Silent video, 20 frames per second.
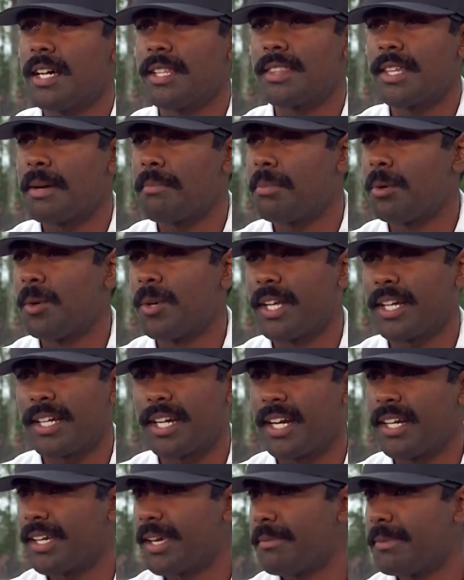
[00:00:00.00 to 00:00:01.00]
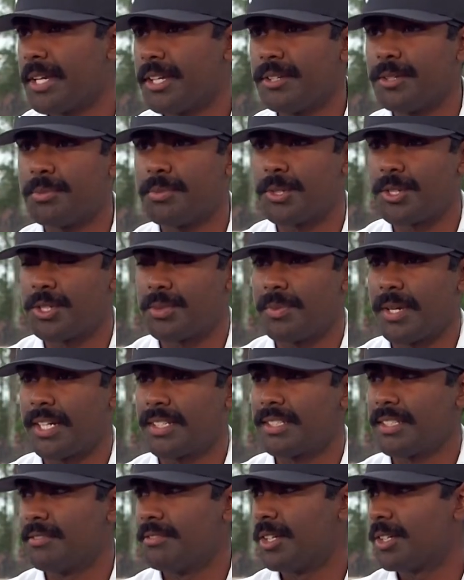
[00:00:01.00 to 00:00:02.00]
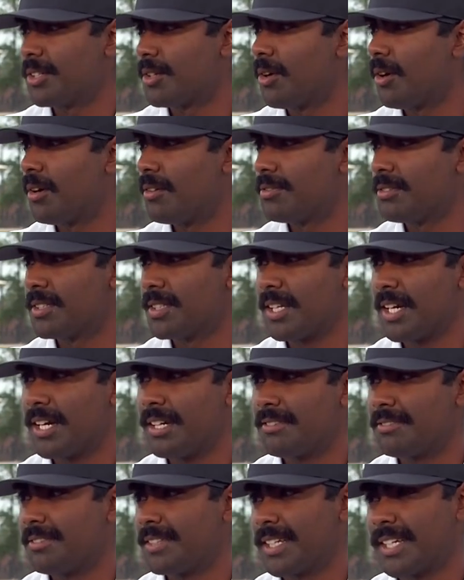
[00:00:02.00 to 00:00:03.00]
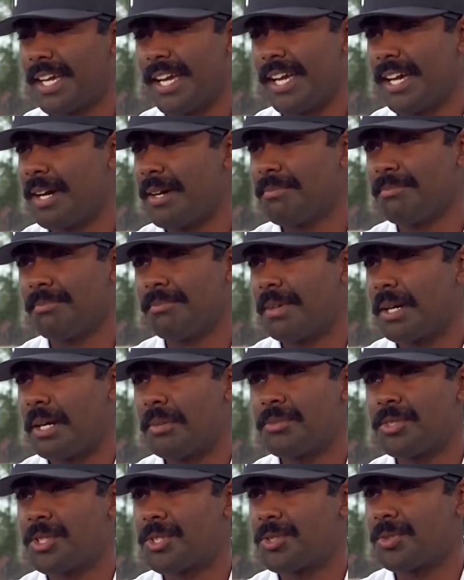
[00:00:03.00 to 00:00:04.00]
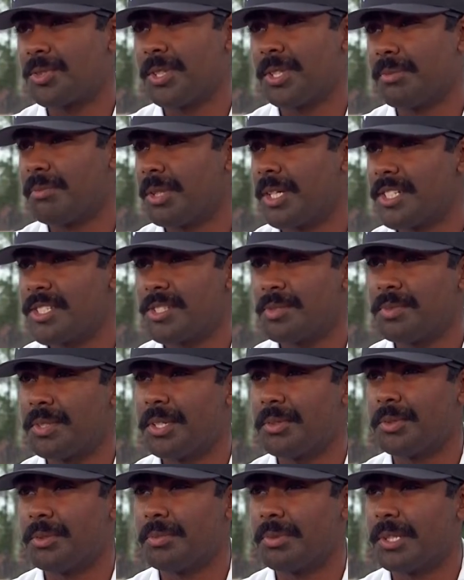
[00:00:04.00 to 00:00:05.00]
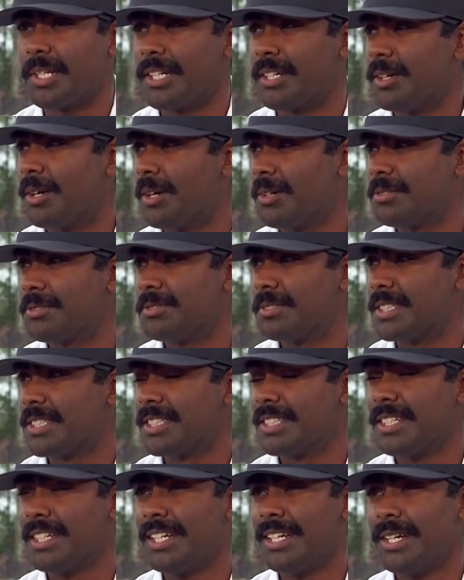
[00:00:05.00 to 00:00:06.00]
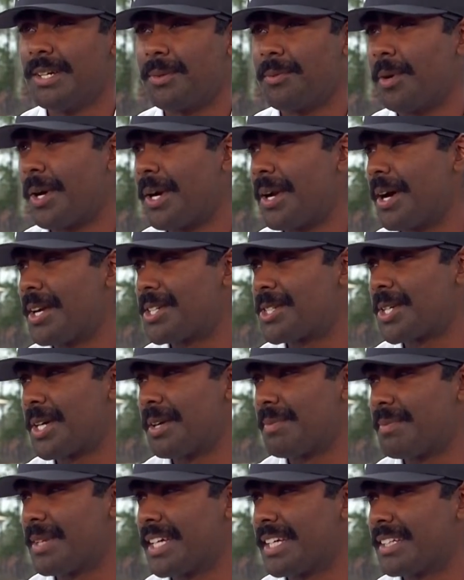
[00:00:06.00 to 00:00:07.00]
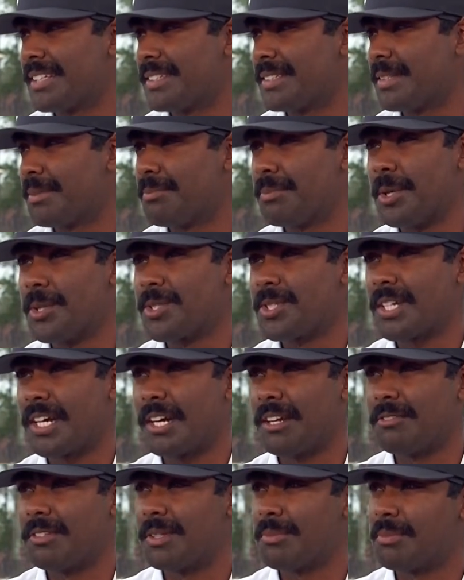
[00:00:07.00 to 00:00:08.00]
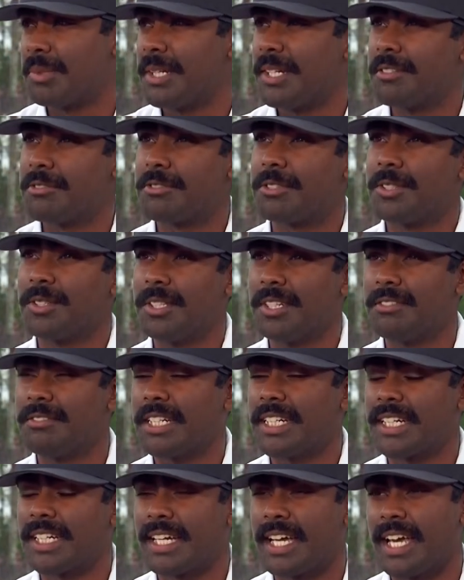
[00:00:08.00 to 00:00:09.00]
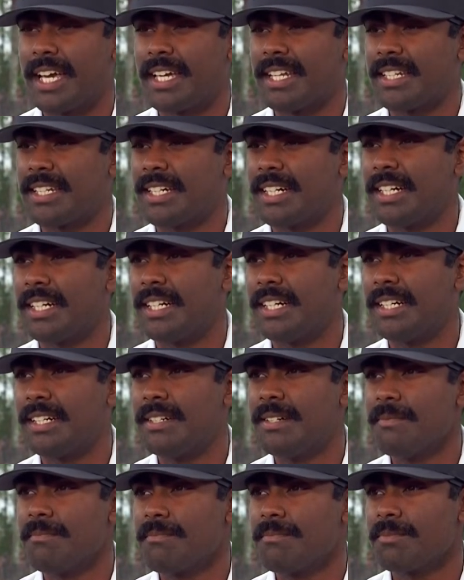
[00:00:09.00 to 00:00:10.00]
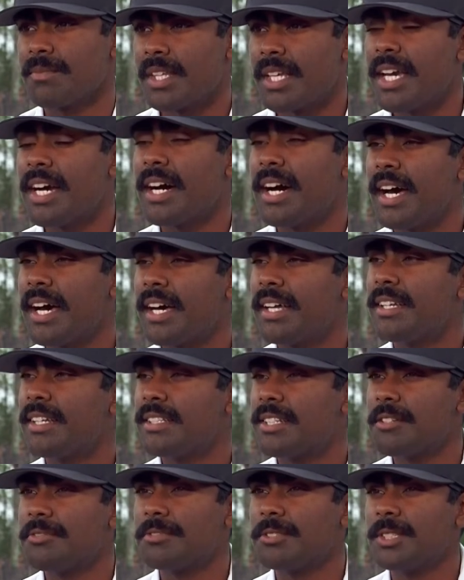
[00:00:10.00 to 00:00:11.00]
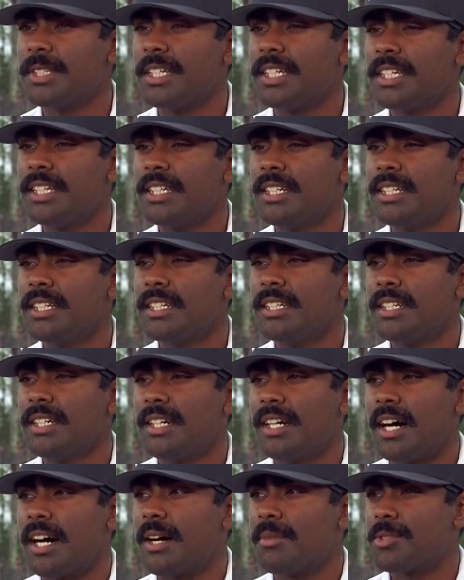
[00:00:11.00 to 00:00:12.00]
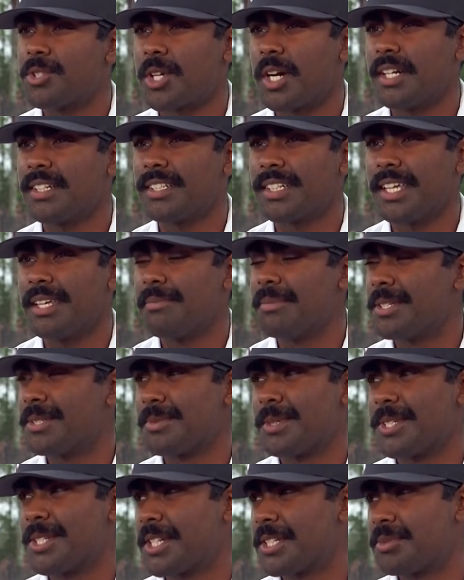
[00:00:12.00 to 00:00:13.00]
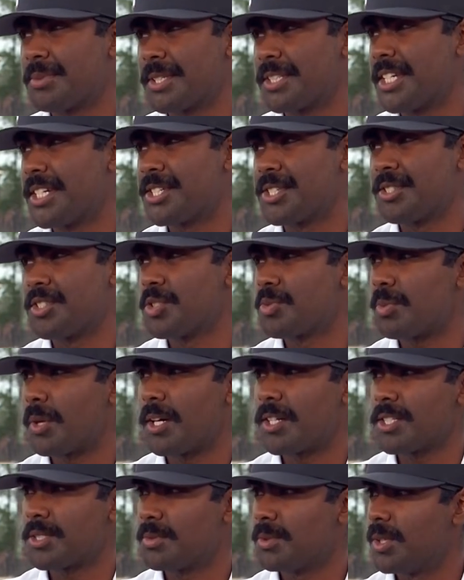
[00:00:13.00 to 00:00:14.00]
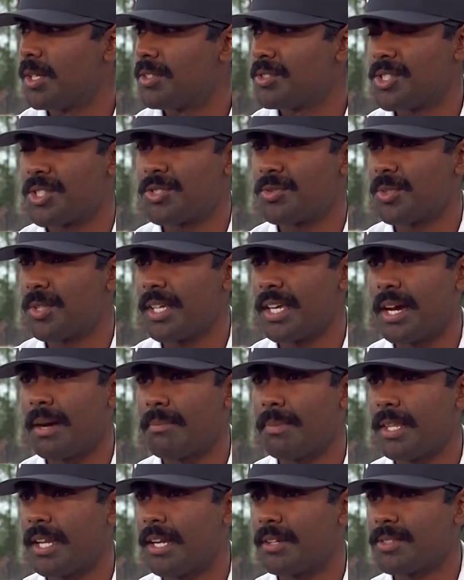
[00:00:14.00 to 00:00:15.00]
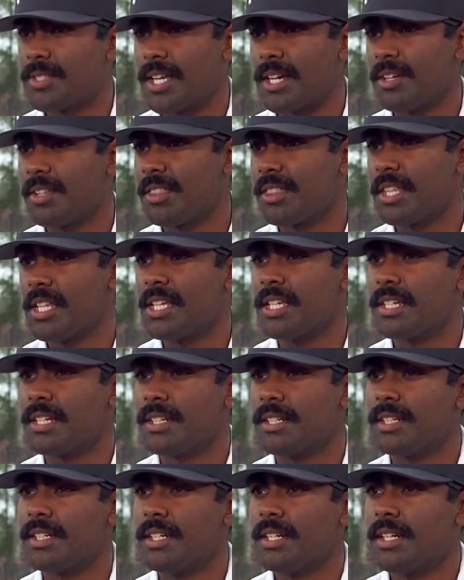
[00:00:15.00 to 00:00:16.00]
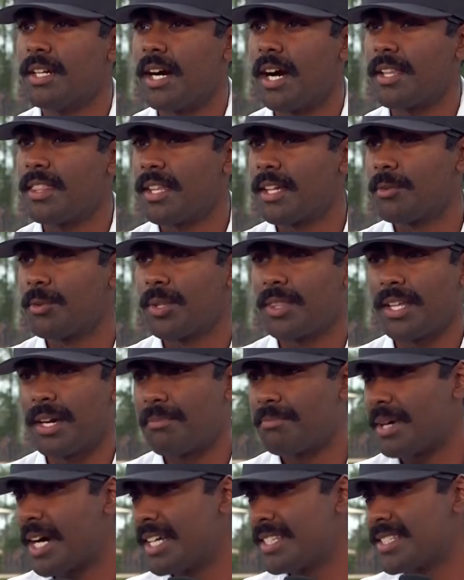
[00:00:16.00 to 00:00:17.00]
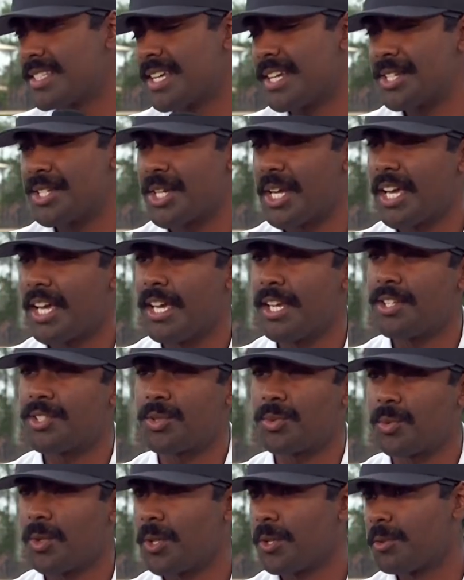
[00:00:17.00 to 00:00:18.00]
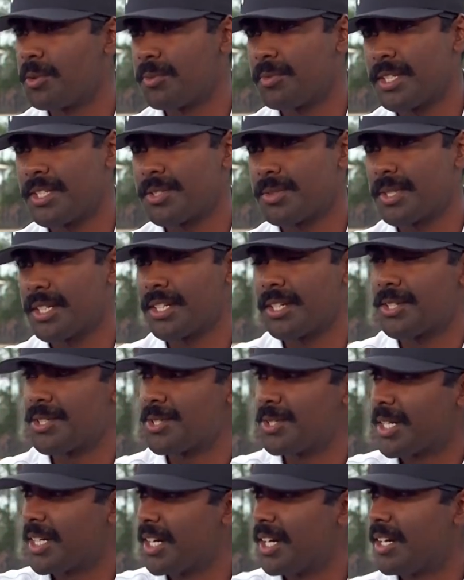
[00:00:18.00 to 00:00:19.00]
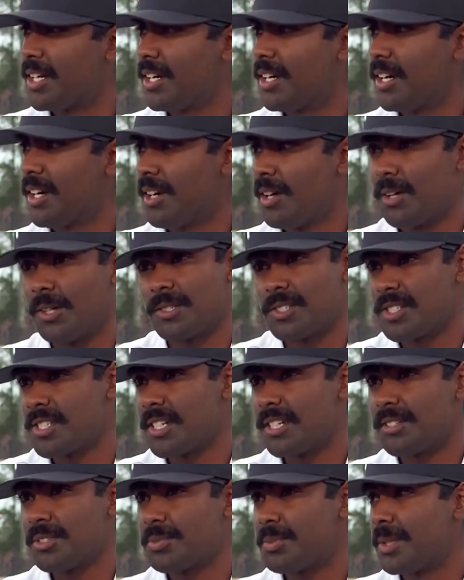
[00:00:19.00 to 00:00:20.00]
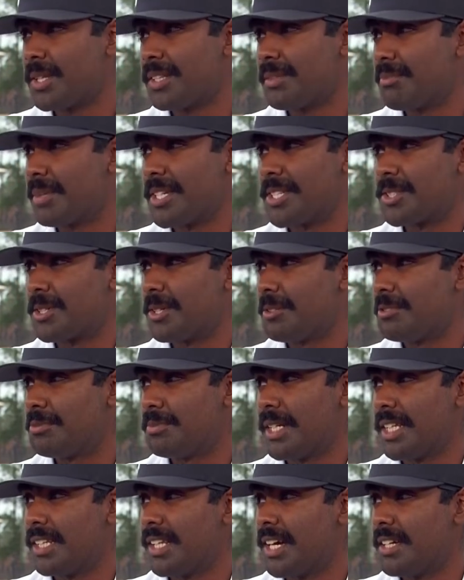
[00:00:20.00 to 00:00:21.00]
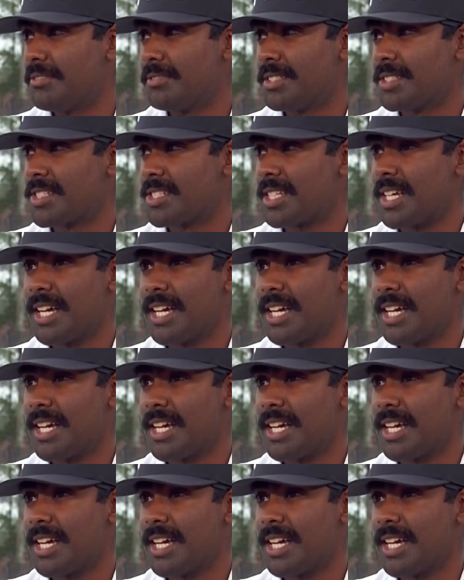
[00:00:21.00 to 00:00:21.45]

at that point it kind of gave me a new perspective on golf and life. Like, hey, I'm just really blessed to be able to play golf, and why not try and make the most out of it and play it for a living? And yeah, I had definitely tried to keep as much expectations as possible. I was just really happy that I was healthy, and I think with that mindset change and work with my swing coach Rick Hunter, all of a sudden I was playing the best golf of my life this